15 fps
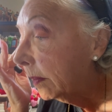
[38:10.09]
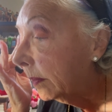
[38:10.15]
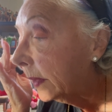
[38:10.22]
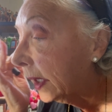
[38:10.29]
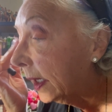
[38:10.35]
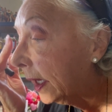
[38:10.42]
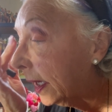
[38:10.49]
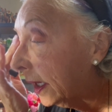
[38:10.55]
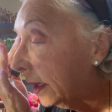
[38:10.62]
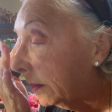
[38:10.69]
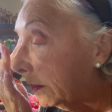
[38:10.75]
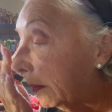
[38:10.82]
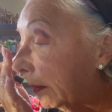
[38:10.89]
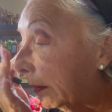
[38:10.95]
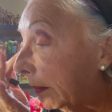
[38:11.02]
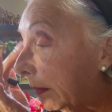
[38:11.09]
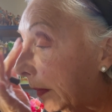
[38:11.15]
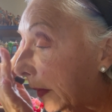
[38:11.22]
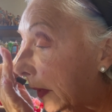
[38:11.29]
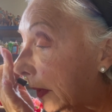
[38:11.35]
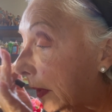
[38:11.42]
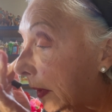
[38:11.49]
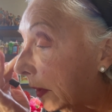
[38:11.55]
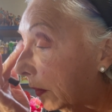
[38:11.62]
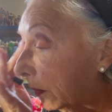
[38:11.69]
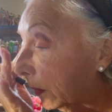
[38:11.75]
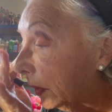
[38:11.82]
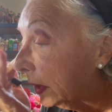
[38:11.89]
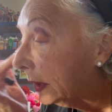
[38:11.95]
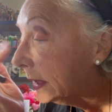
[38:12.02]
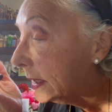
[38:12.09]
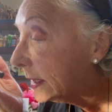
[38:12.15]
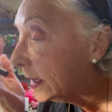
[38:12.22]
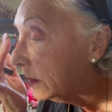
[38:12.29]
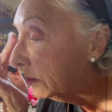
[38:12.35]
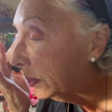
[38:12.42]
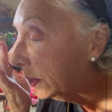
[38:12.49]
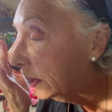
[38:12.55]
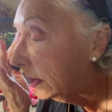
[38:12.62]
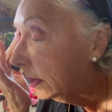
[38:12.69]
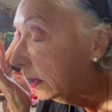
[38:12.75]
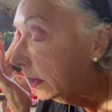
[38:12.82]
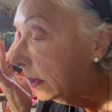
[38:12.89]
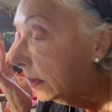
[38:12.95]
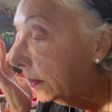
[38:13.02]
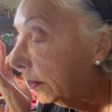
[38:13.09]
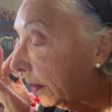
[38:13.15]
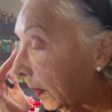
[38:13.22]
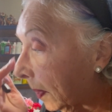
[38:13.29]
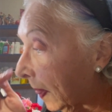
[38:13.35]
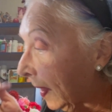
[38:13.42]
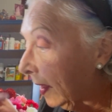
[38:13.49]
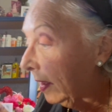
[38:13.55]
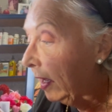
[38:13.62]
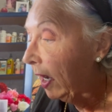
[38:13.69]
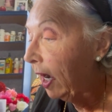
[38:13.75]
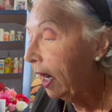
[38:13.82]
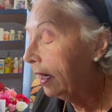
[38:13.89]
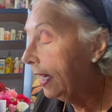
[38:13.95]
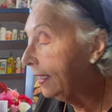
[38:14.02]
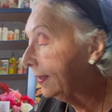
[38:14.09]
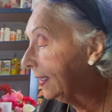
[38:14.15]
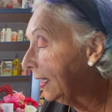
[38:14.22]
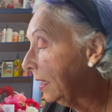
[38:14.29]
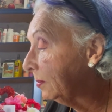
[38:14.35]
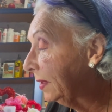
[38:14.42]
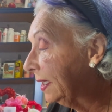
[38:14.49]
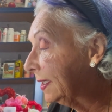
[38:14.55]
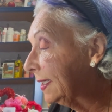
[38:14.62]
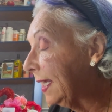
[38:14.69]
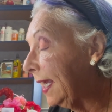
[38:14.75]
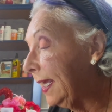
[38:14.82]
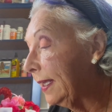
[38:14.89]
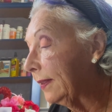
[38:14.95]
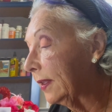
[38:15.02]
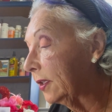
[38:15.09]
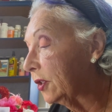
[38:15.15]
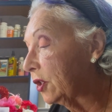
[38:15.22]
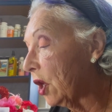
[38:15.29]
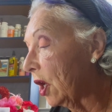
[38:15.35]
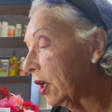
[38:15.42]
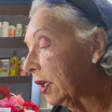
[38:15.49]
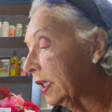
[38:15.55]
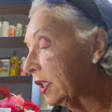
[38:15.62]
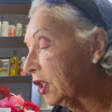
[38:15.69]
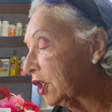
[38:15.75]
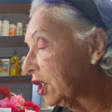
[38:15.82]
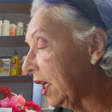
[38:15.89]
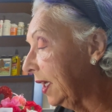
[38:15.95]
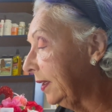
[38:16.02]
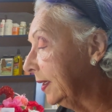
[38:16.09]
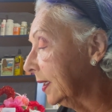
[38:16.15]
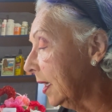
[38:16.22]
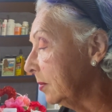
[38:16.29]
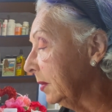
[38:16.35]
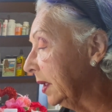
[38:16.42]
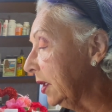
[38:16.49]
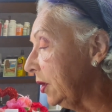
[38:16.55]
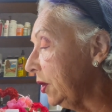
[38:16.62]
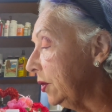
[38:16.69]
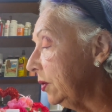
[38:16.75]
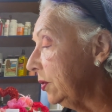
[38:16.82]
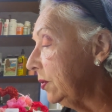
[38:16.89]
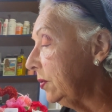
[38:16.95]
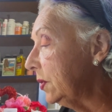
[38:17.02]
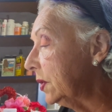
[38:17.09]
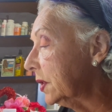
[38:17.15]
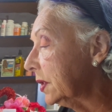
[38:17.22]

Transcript: Okay? Really simple. All right, then I'm going to take the darkest shade that I'm going to use.